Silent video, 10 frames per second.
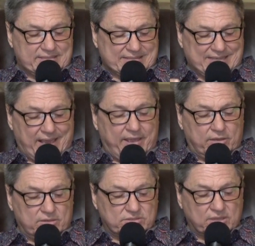
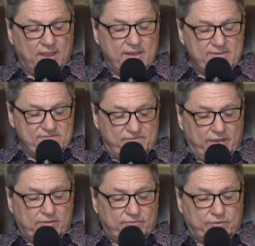scales
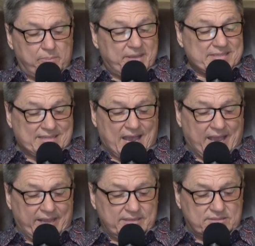fell from his
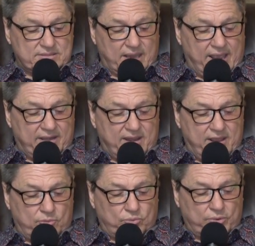eyes, and
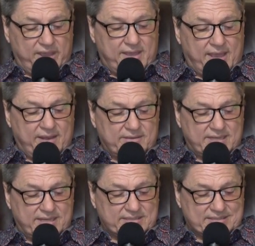he regained
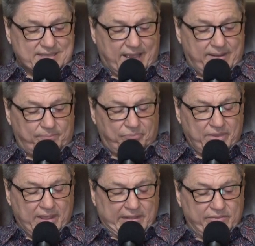his sight.
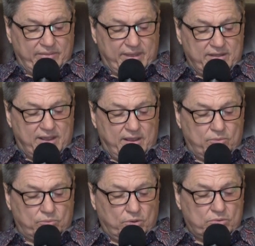Then he
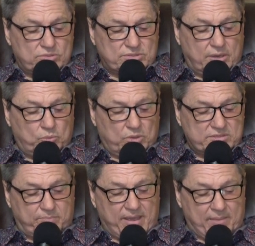rose and
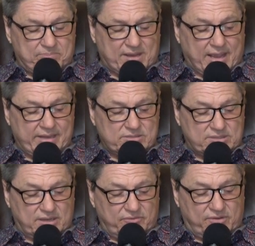was
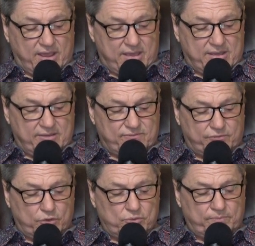baptized, and taking
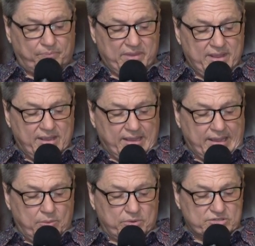food,
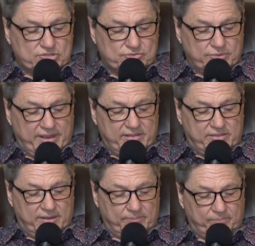he was
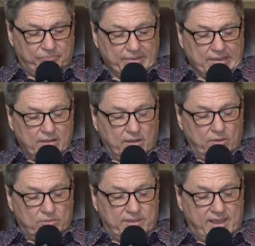strengthened.
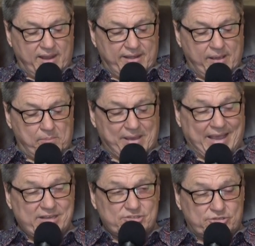Okay, now
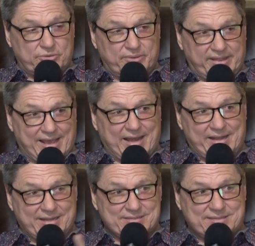mind you, in that
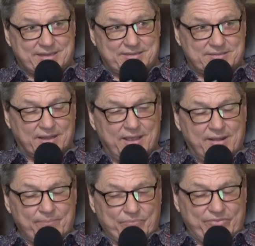instance,
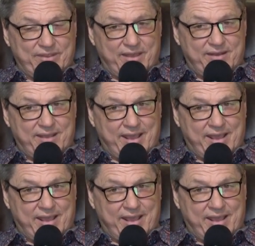did